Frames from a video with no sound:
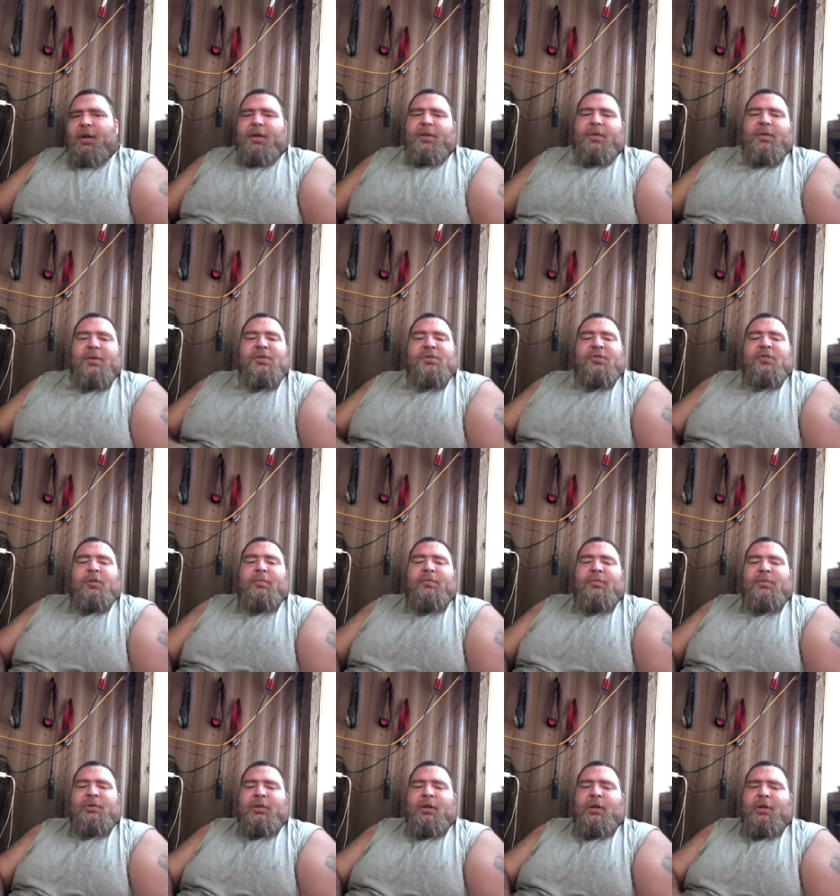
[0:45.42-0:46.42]
Does Trump
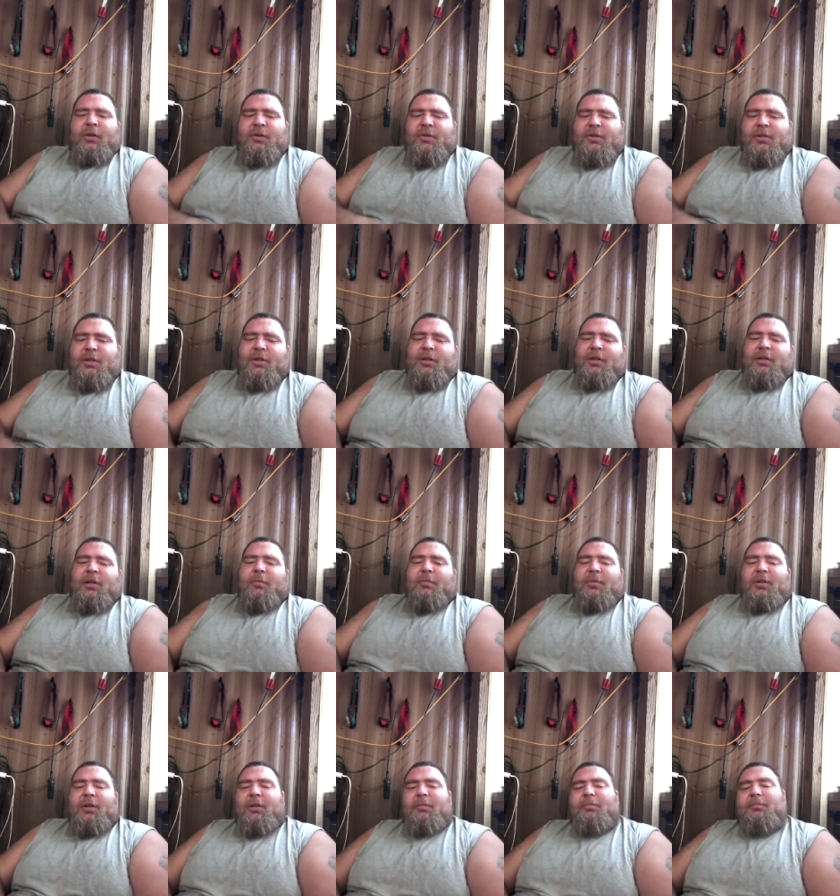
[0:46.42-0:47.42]
know there's something
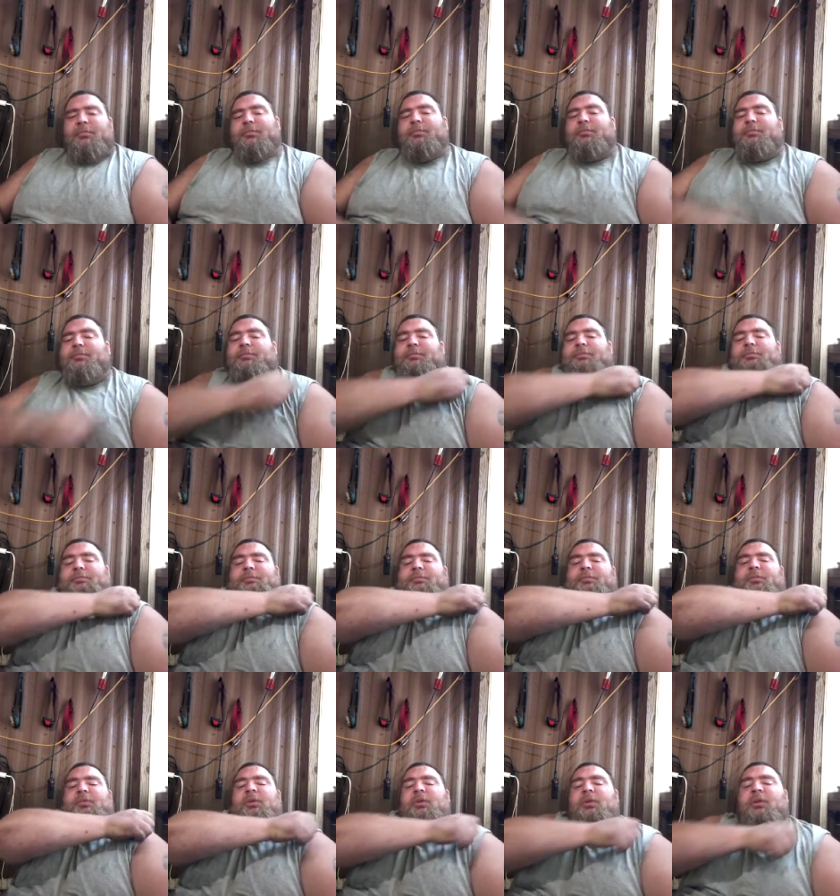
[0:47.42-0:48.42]
coming up?
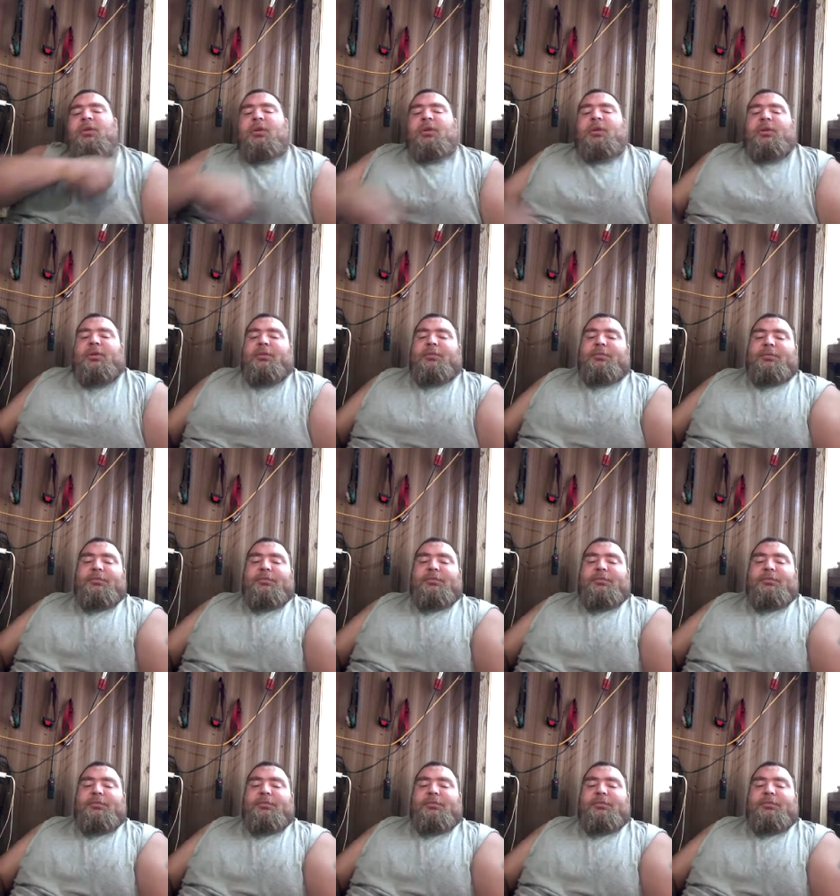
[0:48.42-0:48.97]
Ugh.